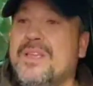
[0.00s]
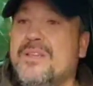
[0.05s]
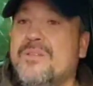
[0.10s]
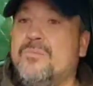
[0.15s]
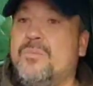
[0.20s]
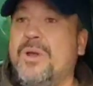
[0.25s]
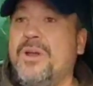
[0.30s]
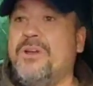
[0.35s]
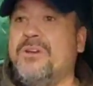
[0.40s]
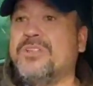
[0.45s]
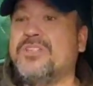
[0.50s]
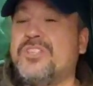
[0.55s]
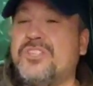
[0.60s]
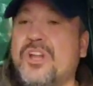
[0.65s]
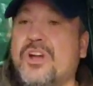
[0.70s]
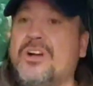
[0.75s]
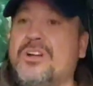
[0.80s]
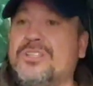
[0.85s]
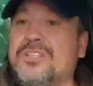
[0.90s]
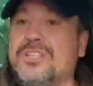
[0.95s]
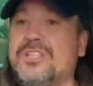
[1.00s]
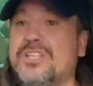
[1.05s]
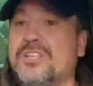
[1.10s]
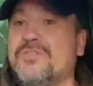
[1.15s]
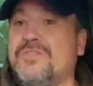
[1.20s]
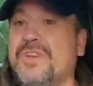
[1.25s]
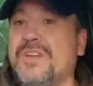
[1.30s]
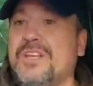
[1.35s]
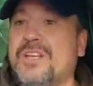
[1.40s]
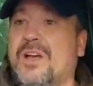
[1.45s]
when I started this
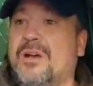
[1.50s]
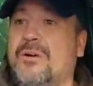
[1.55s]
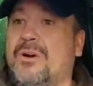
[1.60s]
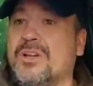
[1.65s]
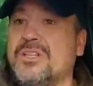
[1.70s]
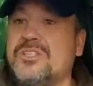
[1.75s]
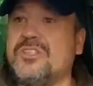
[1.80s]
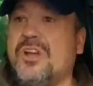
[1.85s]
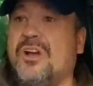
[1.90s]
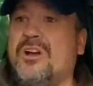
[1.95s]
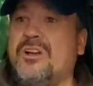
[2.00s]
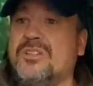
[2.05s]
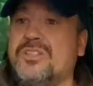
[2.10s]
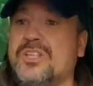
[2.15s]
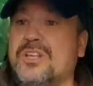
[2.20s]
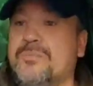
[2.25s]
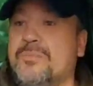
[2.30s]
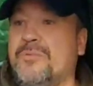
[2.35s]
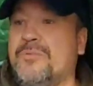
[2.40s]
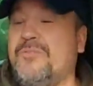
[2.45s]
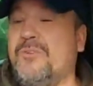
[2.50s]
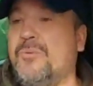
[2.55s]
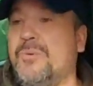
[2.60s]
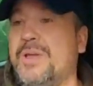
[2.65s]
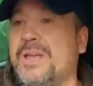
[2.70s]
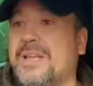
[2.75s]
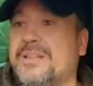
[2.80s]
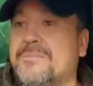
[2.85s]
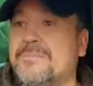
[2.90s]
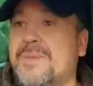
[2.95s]
video, I started it before we
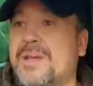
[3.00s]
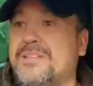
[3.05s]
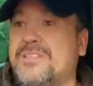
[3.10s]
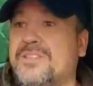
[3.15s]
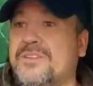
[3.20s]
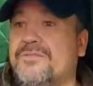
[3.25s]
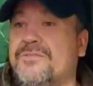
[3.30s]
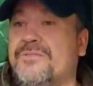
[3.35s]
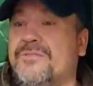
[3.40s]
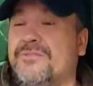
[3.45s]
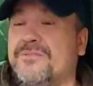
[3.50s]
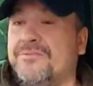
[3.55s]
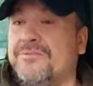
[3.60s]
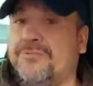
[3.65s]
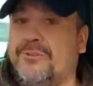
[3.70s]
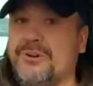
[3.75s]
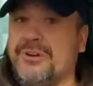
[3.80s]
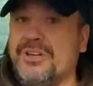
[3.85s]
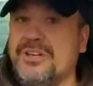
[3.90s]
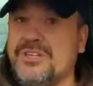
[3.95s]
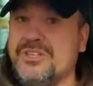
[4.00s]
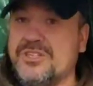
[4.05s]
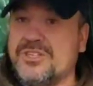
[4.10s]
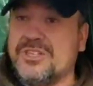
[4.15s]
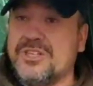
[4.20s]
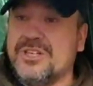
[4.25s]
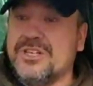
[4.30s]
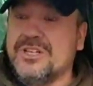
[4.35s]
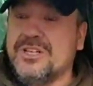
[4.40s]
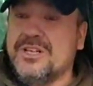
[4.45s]
had the massive freeze,
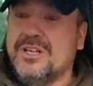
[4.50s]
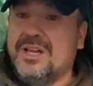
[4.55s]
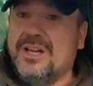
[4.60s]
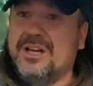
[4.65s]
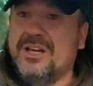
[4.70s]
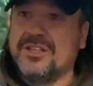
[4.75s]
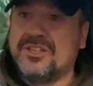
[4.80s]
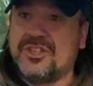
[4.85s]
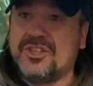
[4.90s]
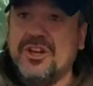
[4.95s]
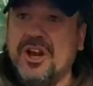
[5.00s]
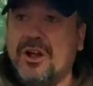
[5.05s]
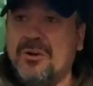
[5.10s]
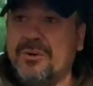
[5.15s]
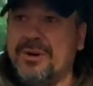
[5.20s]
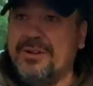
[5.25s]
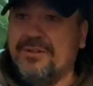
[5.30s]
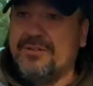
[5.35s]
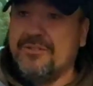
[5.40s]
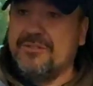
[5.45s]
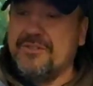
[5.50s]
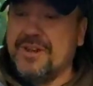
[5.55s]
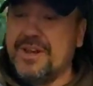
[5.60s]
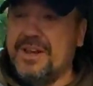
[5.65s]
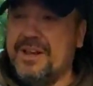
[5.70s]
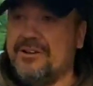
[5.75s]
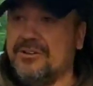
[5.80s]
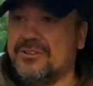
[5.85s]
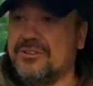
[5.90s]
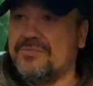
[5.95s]
snow and everything
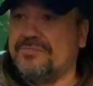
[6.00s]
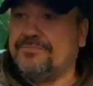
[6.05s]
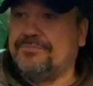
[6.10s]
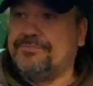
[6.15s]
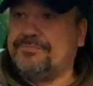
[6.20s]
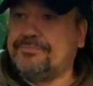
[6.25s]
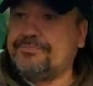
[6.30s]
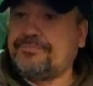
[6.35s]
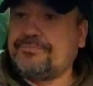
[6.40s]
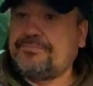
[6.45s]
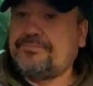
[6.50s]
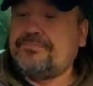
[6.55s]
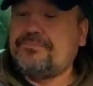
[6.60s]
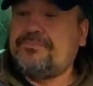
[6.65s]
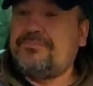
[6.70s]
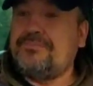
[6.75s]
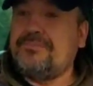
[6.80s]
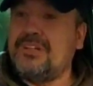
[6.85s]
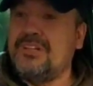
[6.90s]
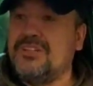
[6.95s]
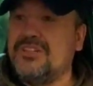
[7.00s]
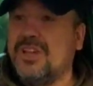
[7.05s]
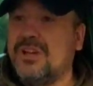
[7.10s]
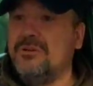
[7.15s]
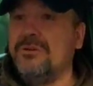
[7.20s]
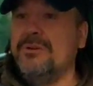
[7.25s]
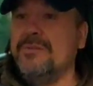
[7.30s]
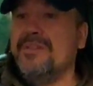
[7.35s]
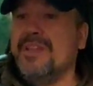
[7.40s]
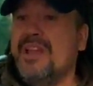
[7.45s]
else.
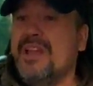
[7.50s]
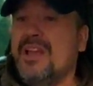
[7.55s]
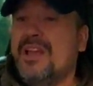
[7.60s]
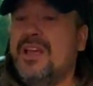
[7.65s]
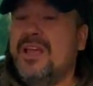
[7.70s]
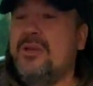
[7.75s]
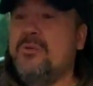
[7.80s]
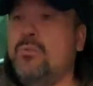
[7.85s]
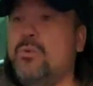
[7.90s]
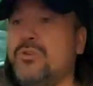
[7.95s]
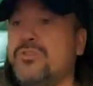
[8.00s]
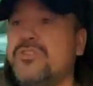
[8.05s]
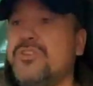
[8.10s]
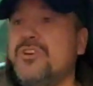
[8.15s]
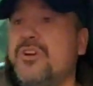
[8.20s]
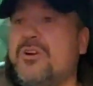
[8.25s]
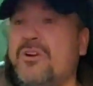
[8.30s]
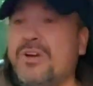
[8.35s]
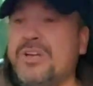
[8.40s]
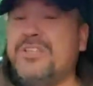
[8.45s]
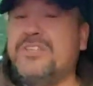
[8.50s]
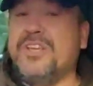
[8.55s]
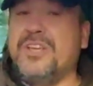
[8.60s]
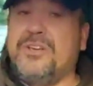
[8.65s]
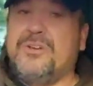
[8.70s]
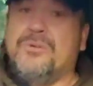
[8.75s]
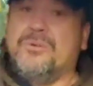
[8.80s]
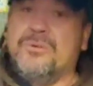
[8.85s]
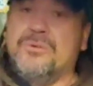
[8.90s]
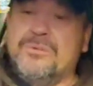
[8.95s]
So it wasn't
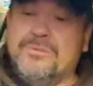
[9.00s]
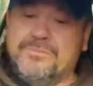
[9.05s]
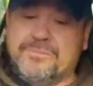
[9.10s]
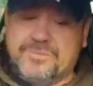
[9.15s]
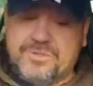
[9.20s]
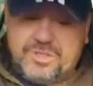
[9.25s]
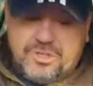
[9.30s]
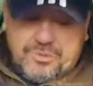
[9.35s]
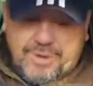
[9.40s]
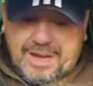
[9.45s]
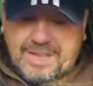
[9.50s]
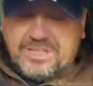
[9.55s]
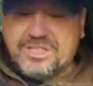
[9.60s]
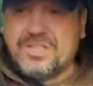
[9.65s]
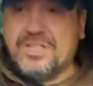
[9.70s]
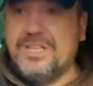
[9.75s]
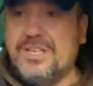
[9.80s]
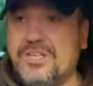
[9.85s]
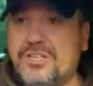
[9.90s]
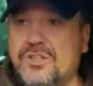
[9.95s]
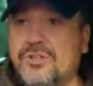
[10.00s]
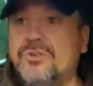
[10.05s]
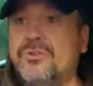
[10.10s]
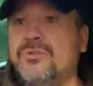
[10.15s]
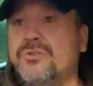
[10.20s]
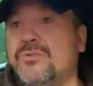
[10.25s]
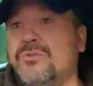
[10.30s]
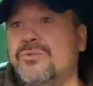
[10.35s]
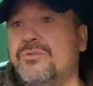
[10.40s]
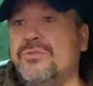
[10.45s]
ideal to actually
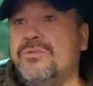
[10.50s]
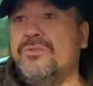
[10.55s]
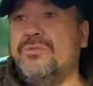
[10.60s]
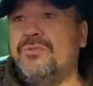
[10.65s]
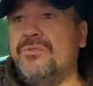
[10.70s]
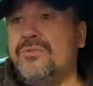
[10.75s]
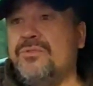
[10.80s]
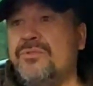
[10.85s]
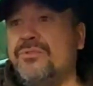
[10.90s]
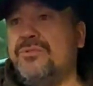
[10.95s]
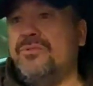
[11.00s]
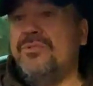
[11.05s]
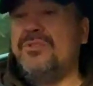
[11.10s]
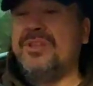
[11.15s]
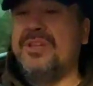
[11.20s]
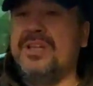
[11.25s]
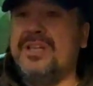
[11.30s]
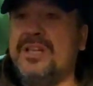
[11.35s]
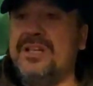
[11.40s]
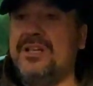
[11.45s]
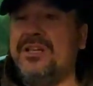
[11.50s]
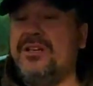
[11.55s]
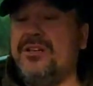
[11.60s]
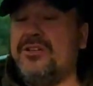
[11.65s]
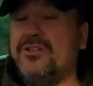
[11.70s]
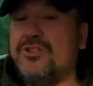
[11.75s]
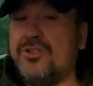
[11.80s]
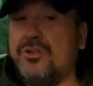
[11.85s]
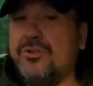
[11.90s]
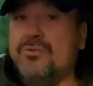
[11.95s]
do the
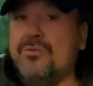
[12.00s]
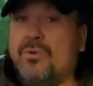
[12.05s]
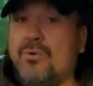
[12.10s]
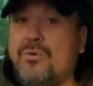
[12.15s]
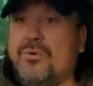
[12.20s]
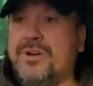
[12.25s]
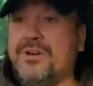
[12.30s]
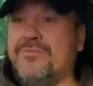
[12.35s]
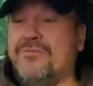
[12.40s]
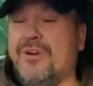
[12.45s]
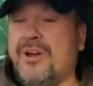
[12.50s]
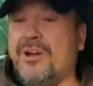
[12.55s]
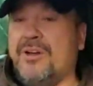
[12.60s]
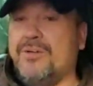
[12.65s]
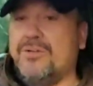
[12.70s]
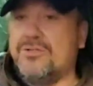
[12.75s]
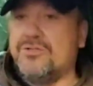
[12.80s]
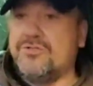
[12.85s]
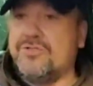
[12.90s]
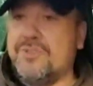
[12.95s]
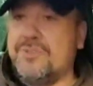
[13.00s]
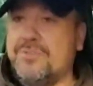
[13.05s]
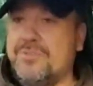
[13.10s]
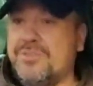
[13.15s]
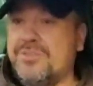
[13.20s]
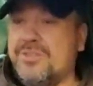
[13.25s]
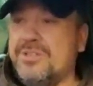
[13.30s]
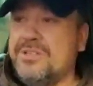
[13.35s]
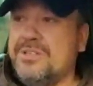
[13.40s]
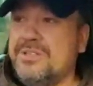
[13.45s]
2 awning rail strips.